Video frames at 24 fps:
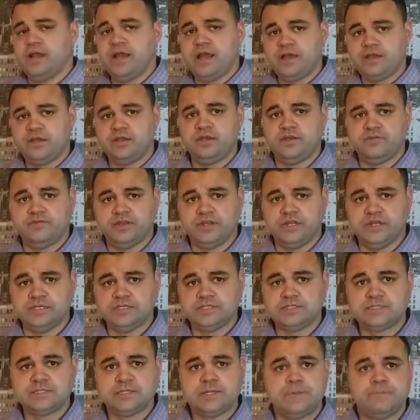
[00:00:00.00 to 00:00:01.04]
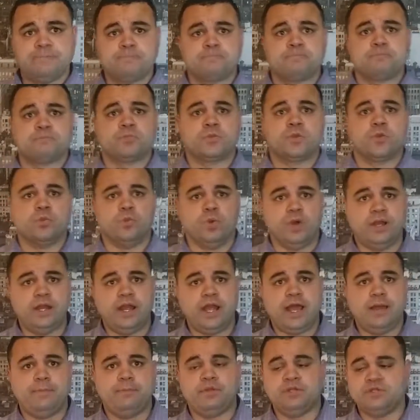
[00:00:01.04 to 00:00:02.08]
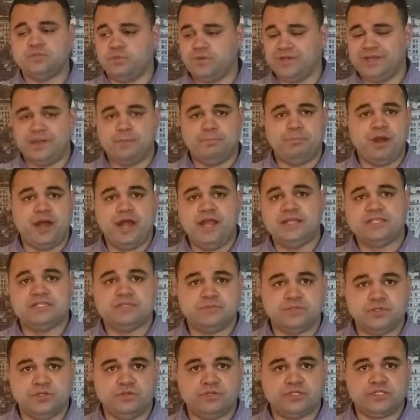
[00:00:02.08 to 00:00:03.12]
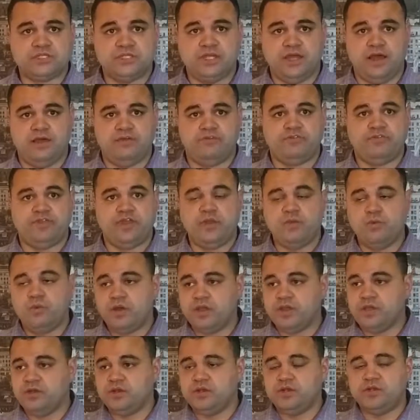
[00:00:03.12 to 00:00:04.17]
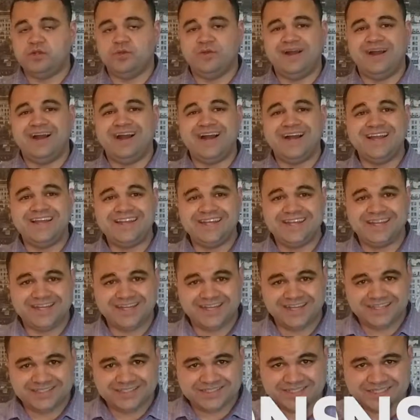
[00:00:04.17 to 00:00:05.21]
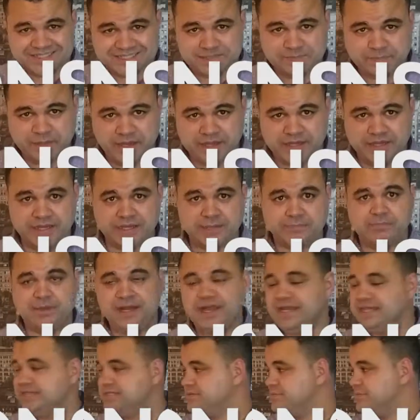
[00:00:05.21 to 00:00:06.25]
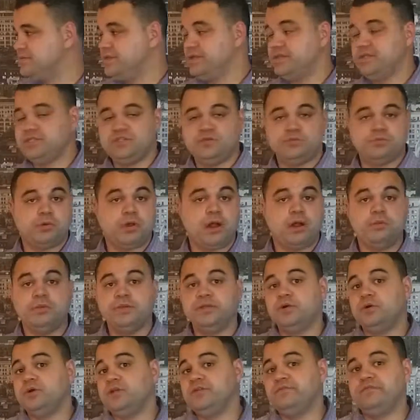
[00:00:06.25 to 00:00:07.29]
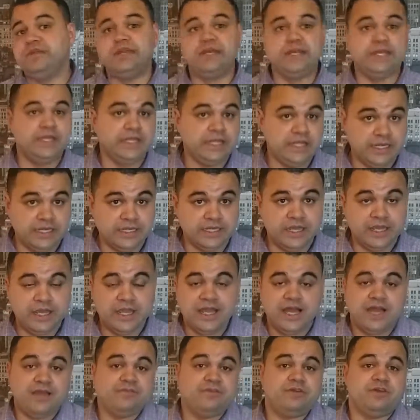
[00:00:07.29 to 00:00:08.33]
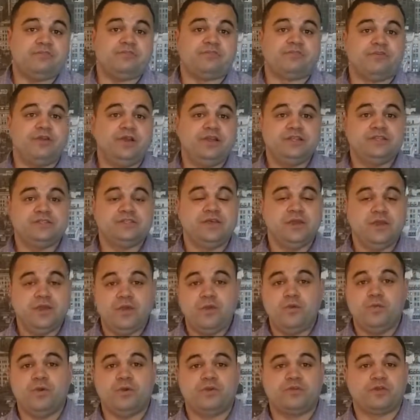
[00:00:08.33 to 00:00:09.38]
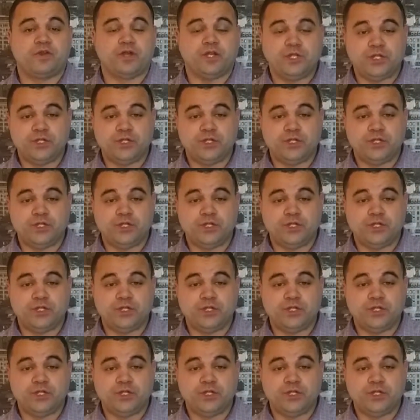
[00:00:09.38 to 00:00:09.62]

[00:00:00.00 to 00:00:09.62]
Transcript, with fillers: But the reality of it is, what happens when you buy some new stuff? They want you to do unconscious spending. Buy some things you probably don't even need. I've got friends